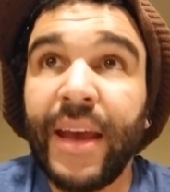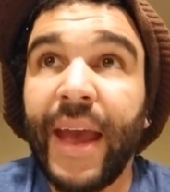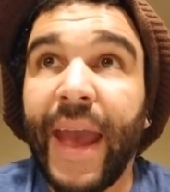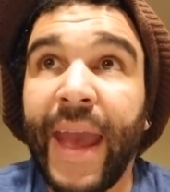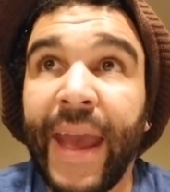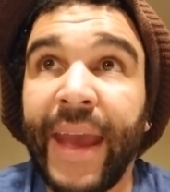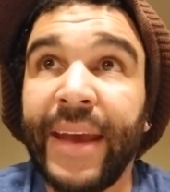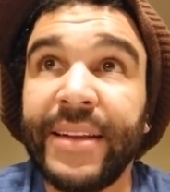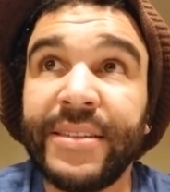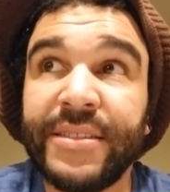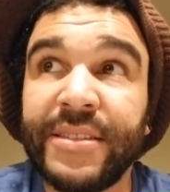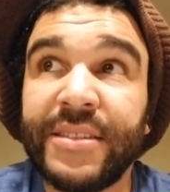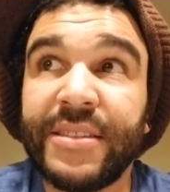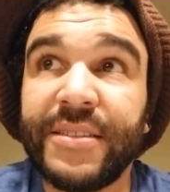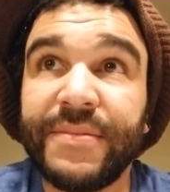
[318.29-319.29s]

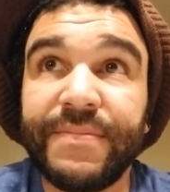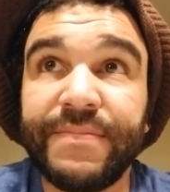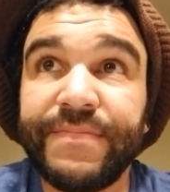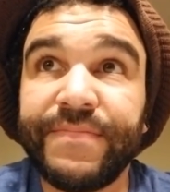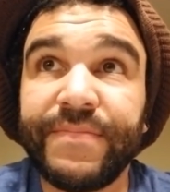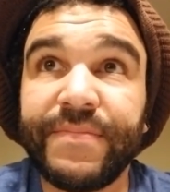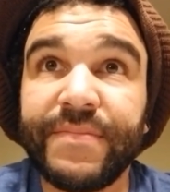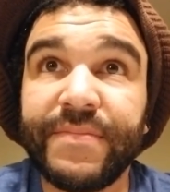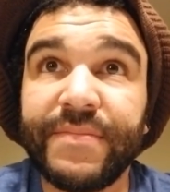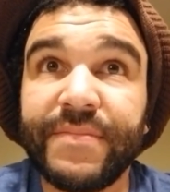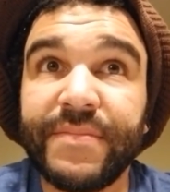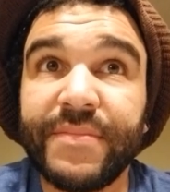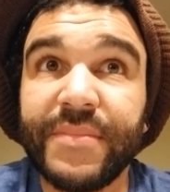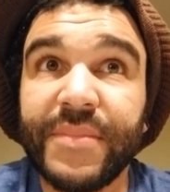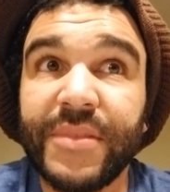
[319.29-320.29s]
And
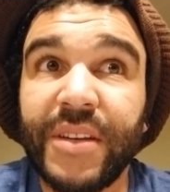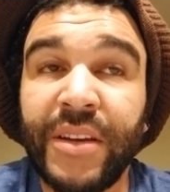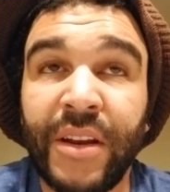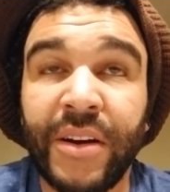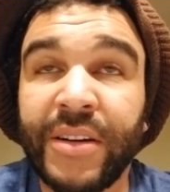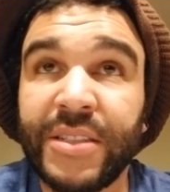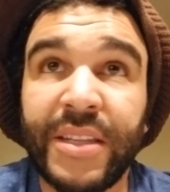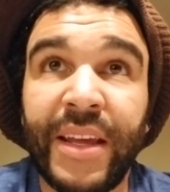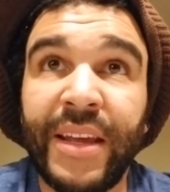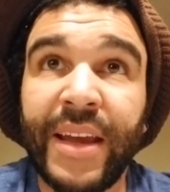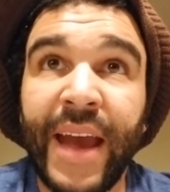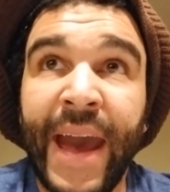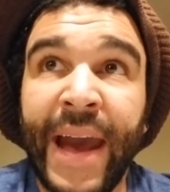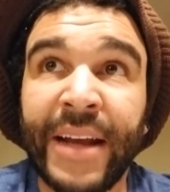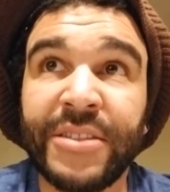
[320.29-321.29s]
because the
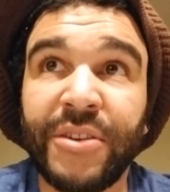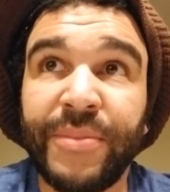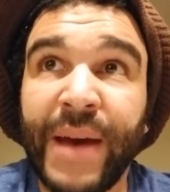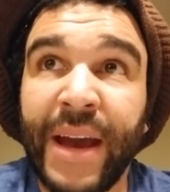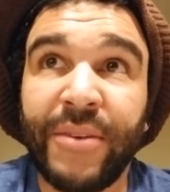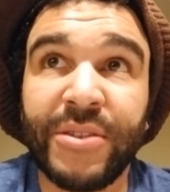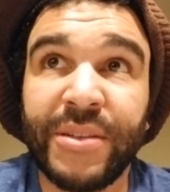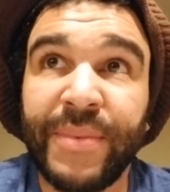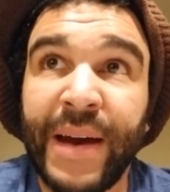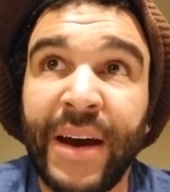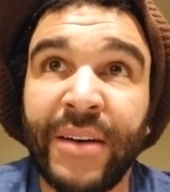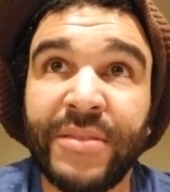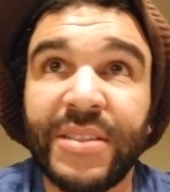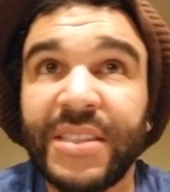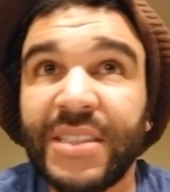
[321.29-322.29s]
axle back was
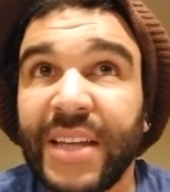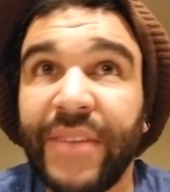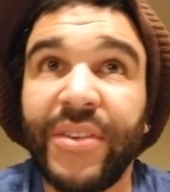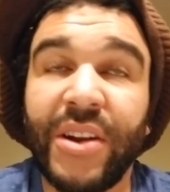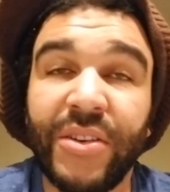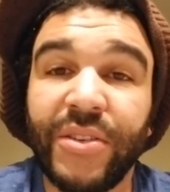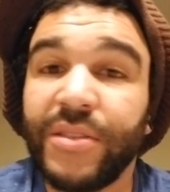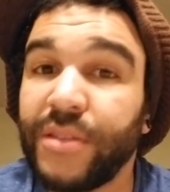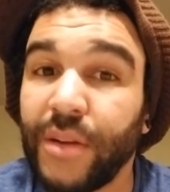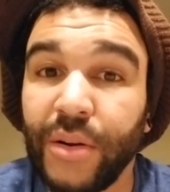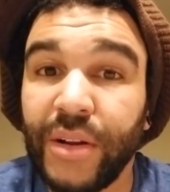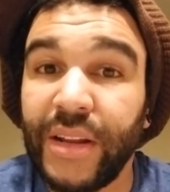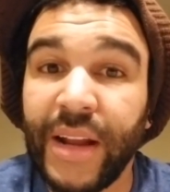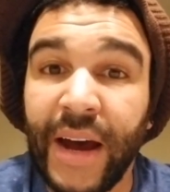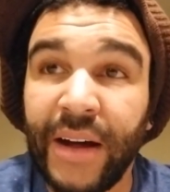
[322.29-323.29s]
about
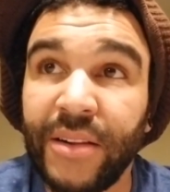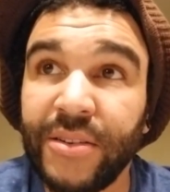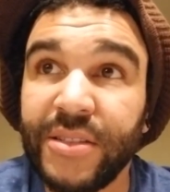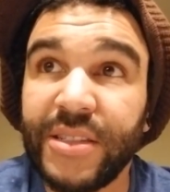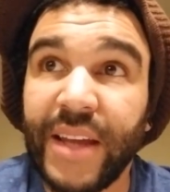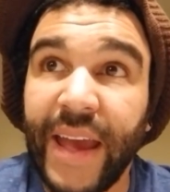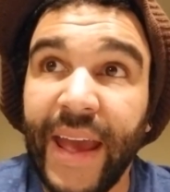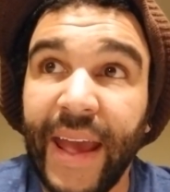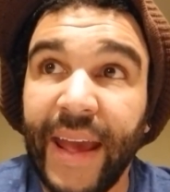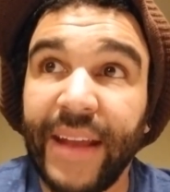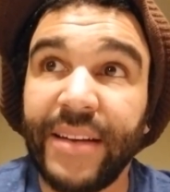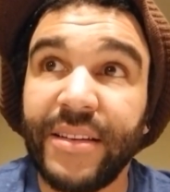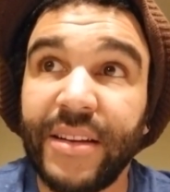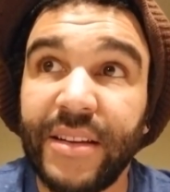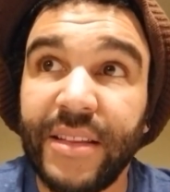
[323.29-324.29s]
$730 and